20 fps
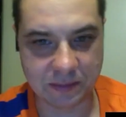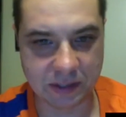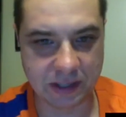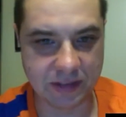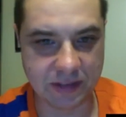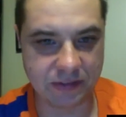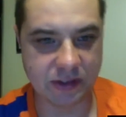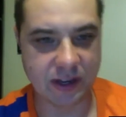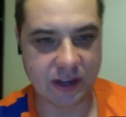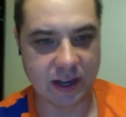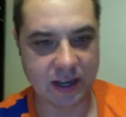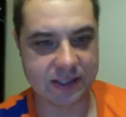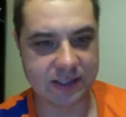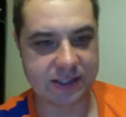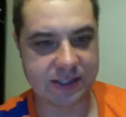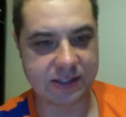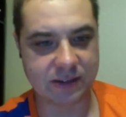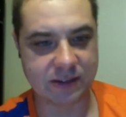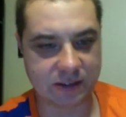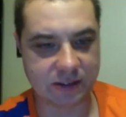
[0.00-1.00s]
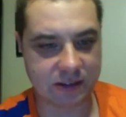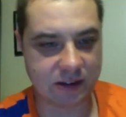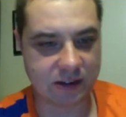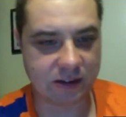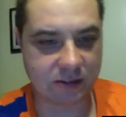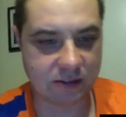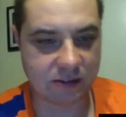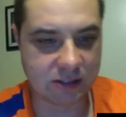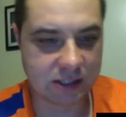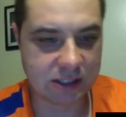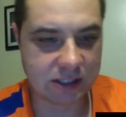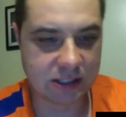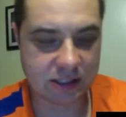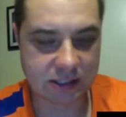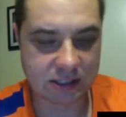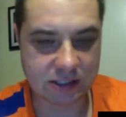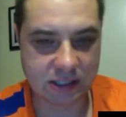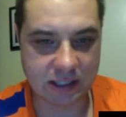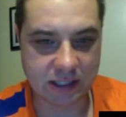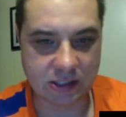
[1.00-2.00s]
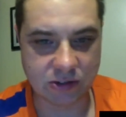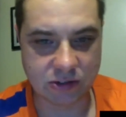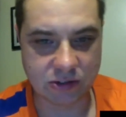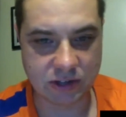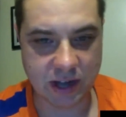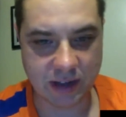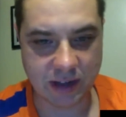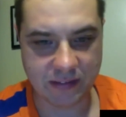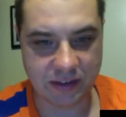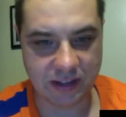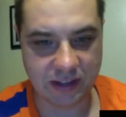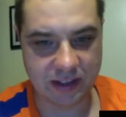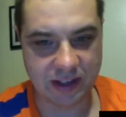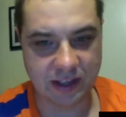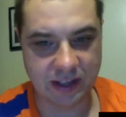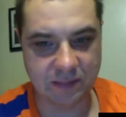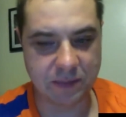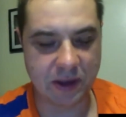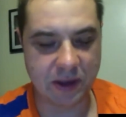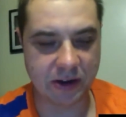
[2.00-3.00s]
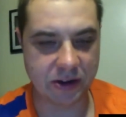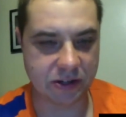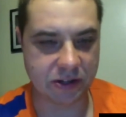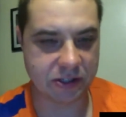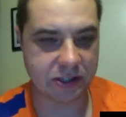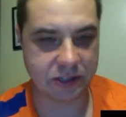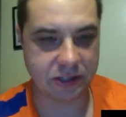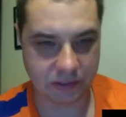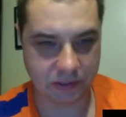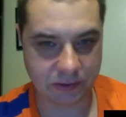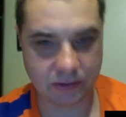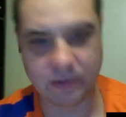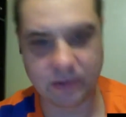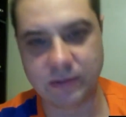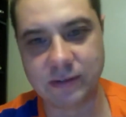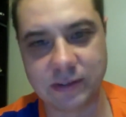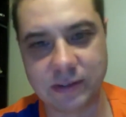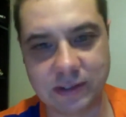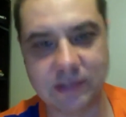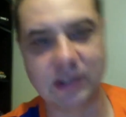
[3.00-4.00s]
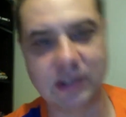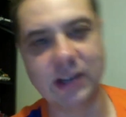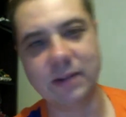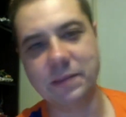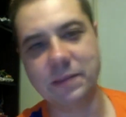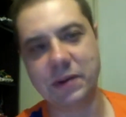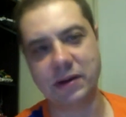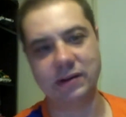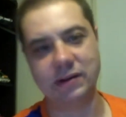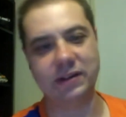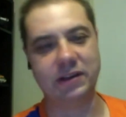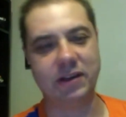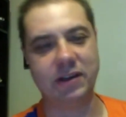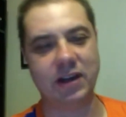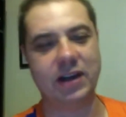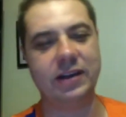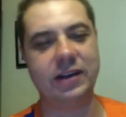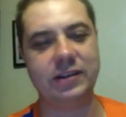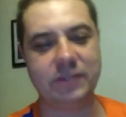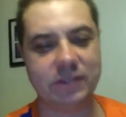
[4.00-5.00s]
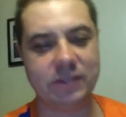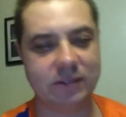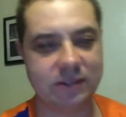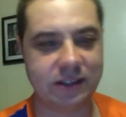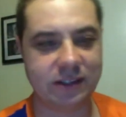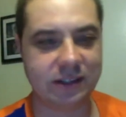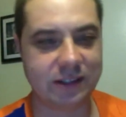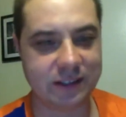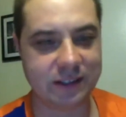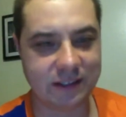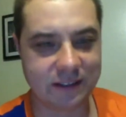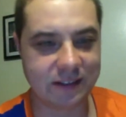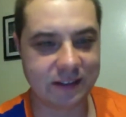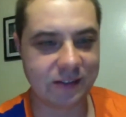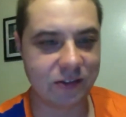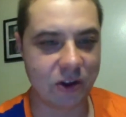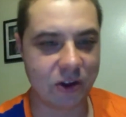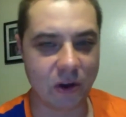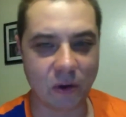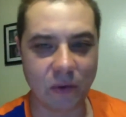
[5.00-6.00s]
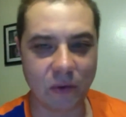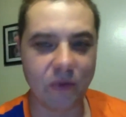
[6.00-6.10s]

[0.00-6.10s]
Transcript: guys are, are like, don't you have anything better to do? And like, apparently not. Like, no.